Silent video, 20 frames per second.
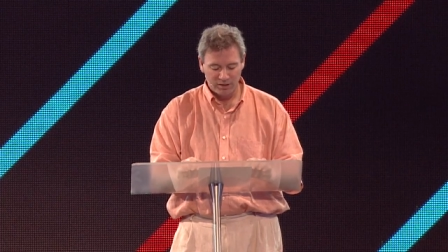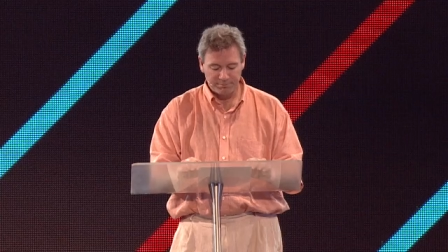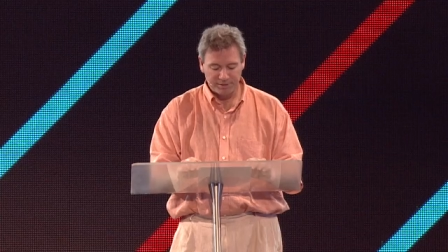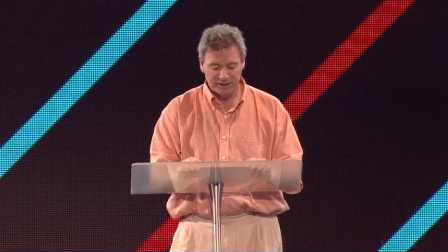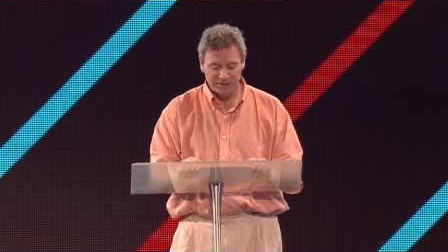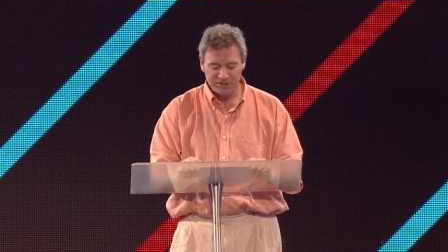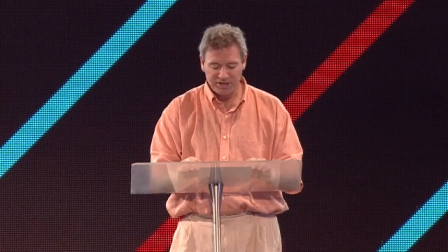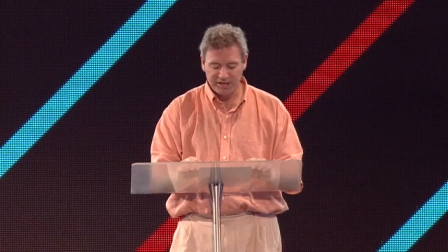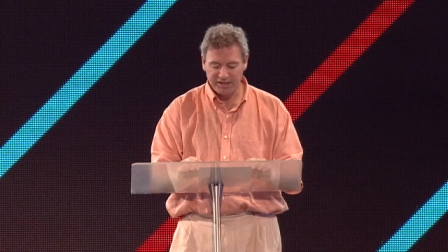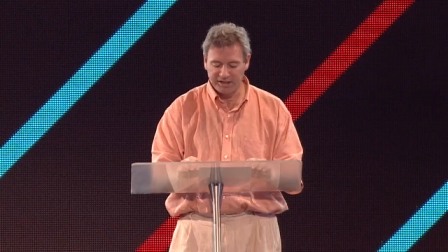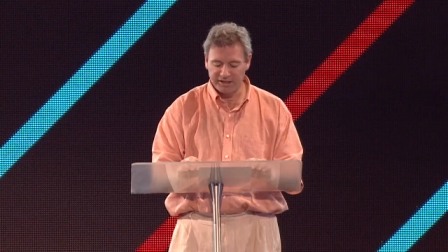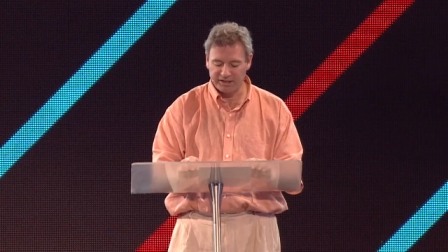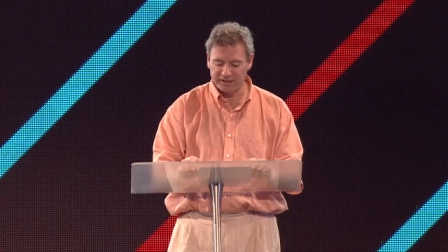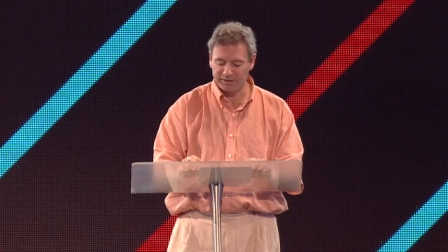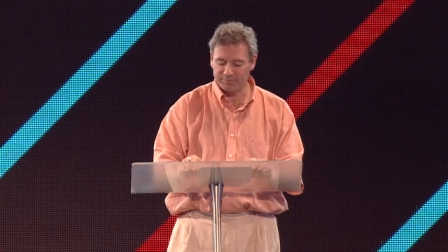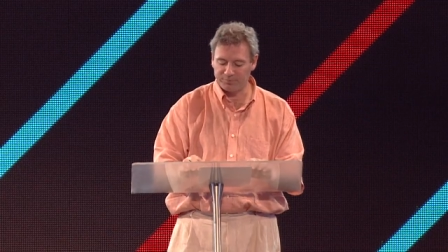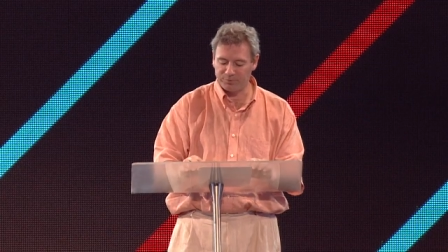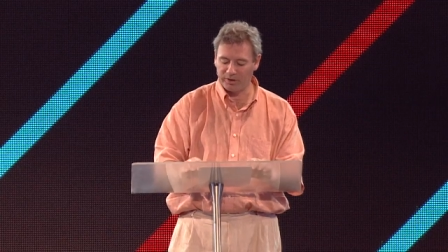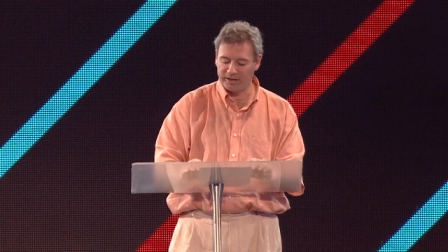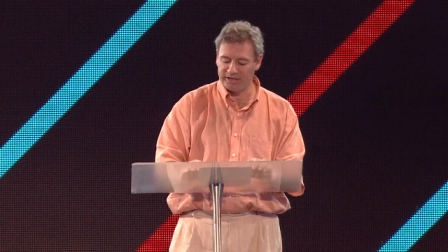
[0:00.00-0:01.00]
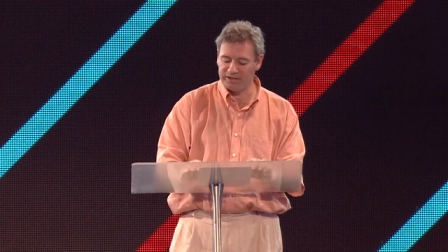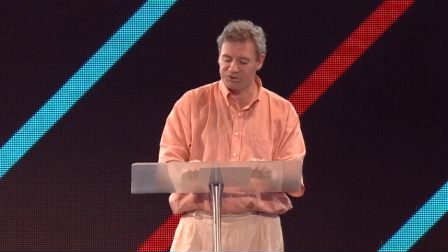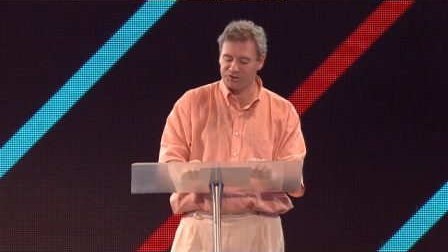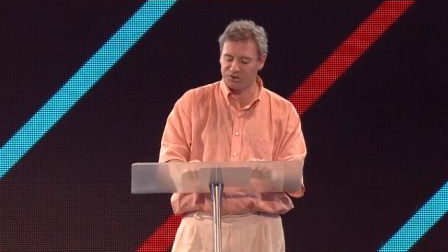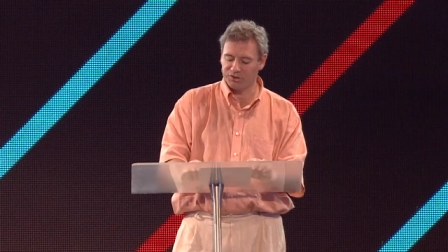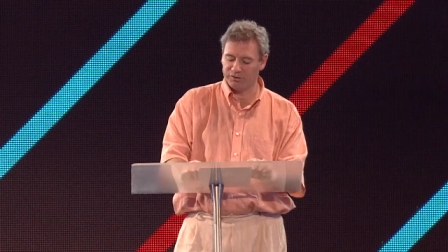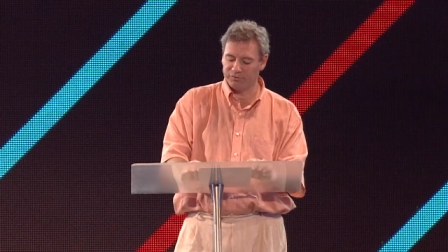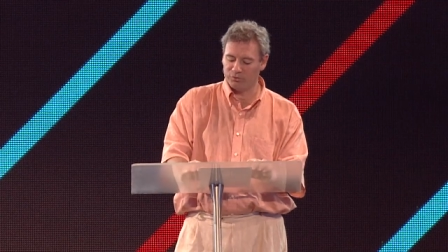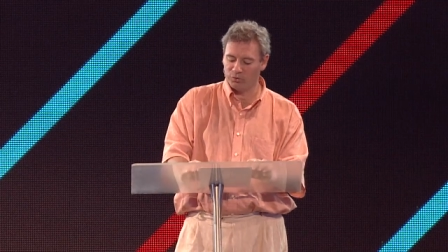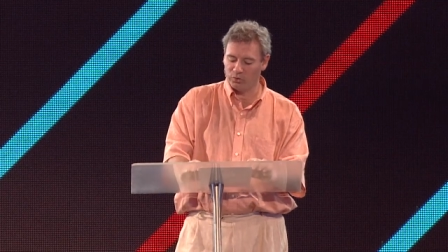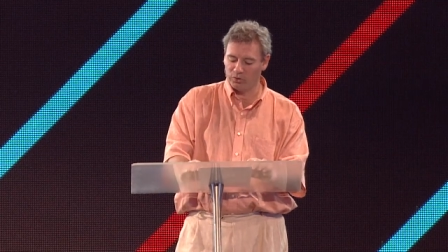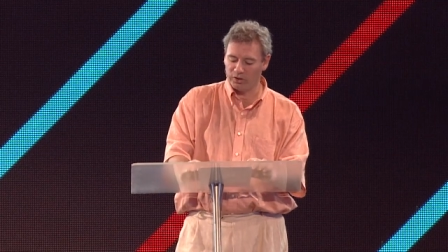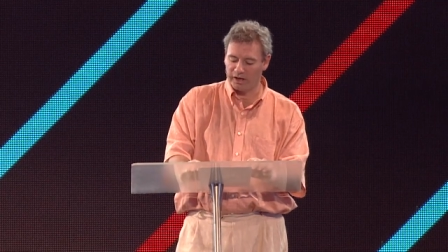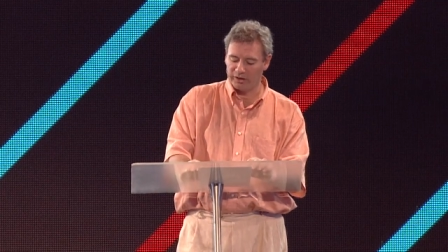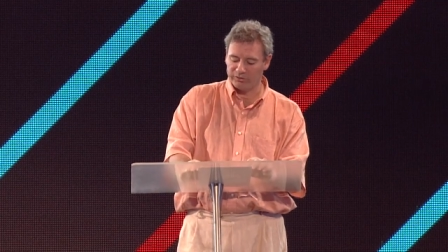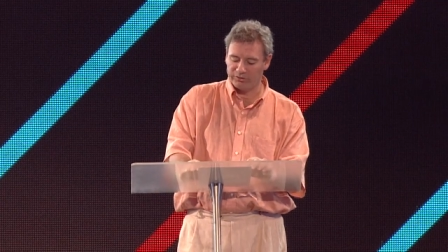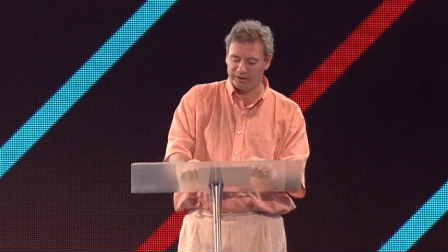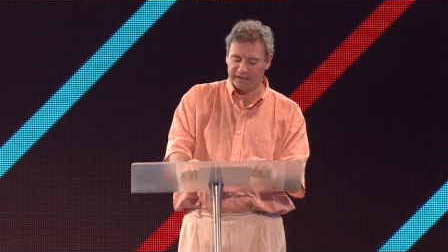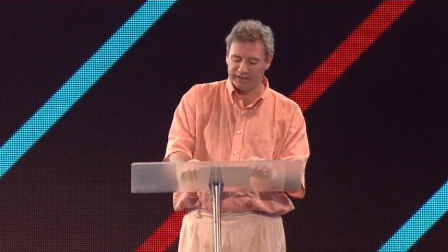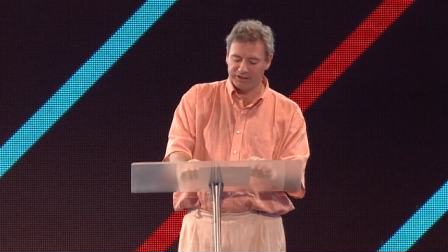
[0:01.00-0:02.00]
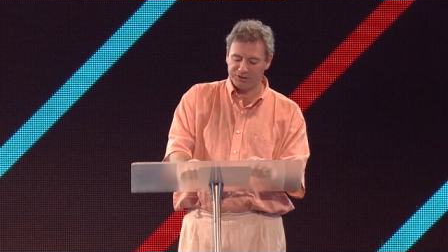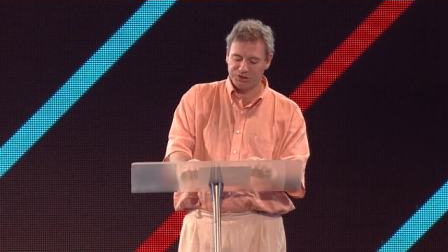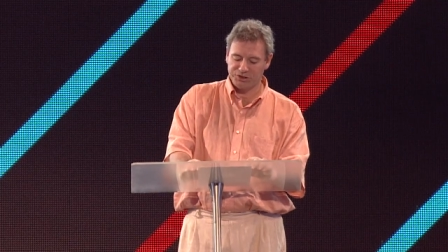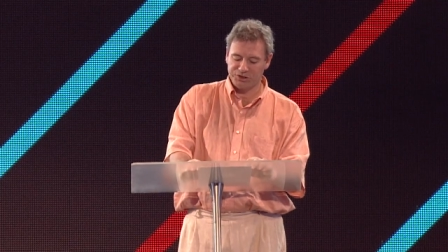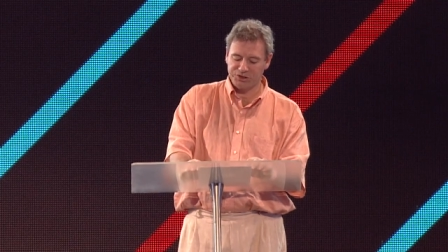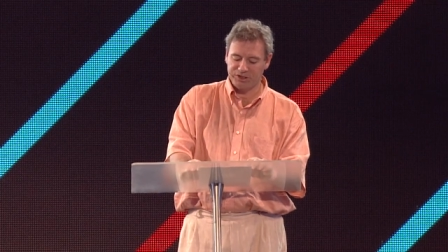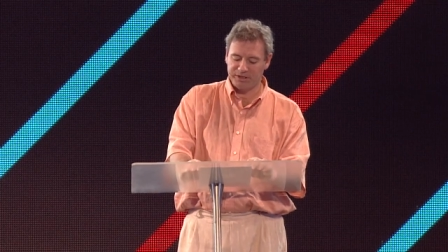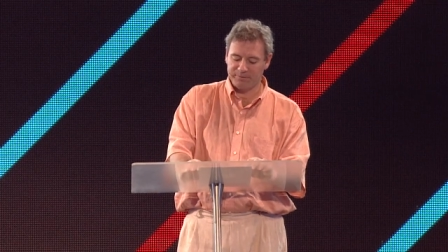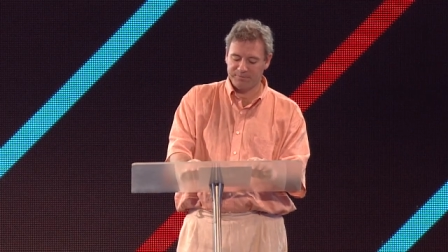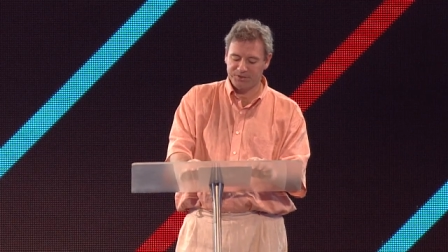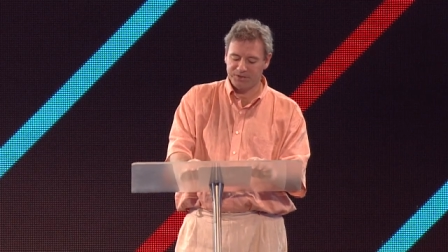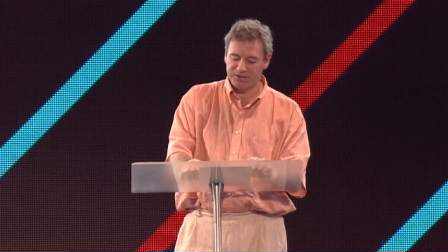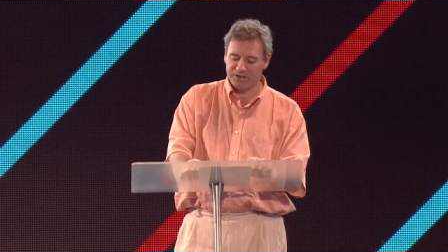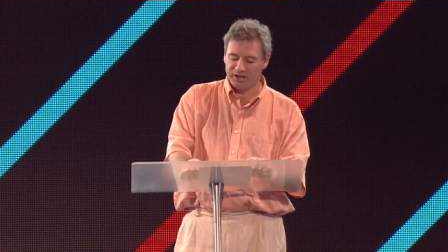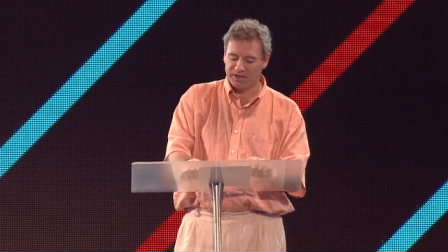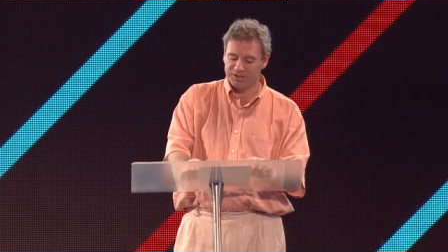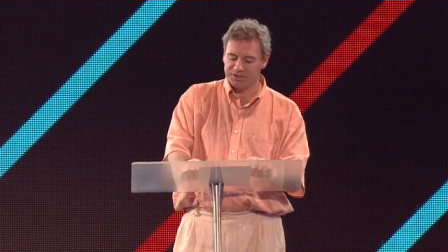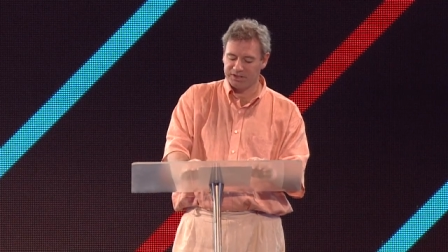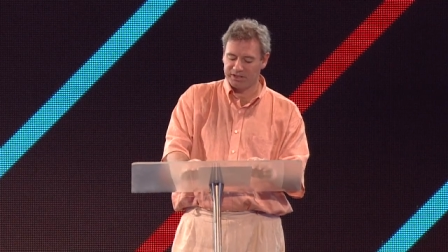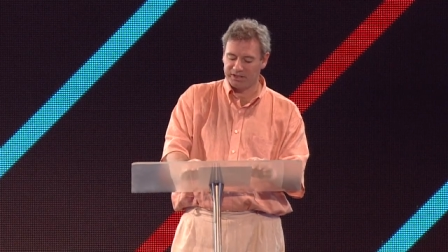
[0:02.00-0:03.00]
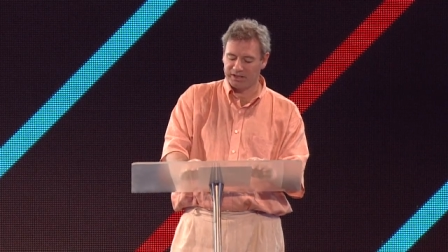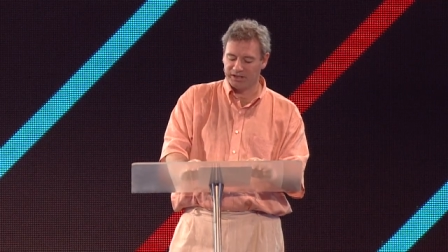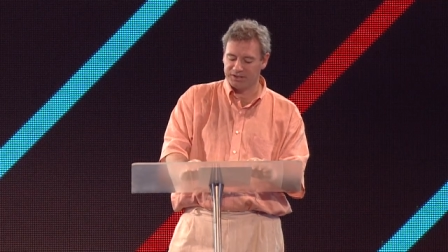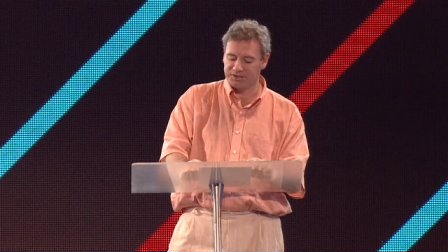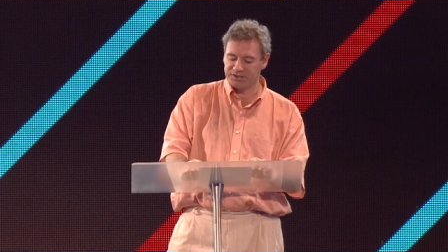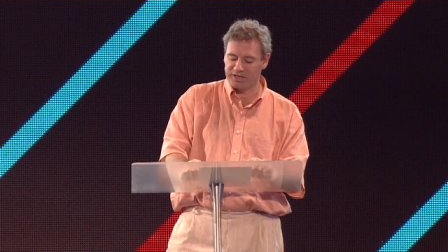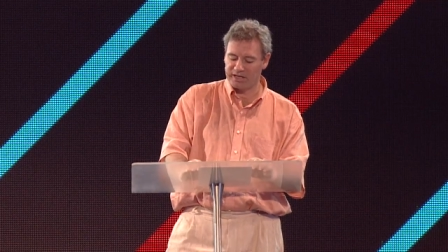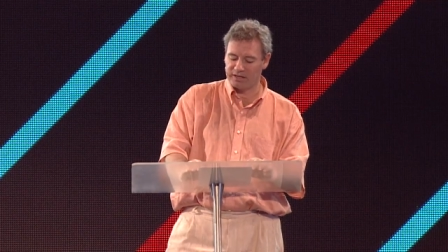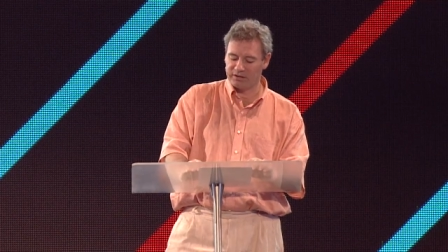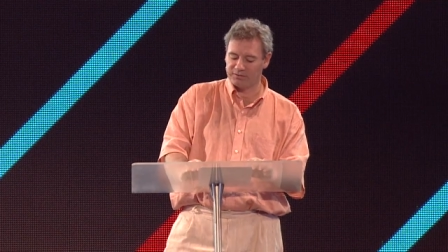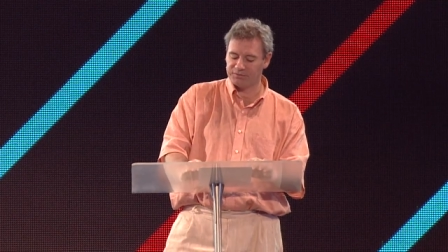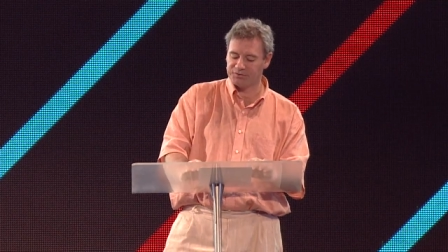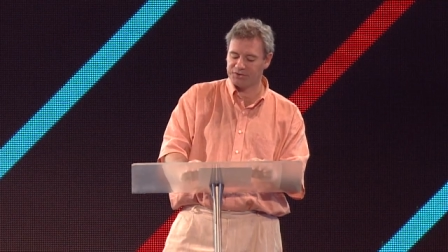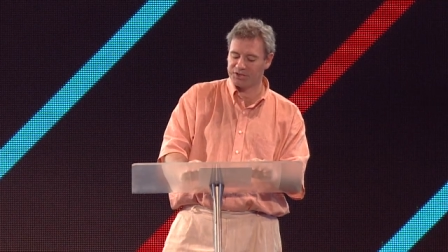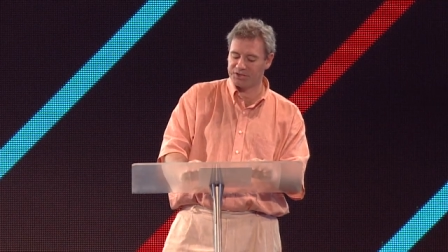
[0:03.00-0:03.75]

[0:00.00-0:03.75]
by taking an appraisal of all our relationships and asking ourselves,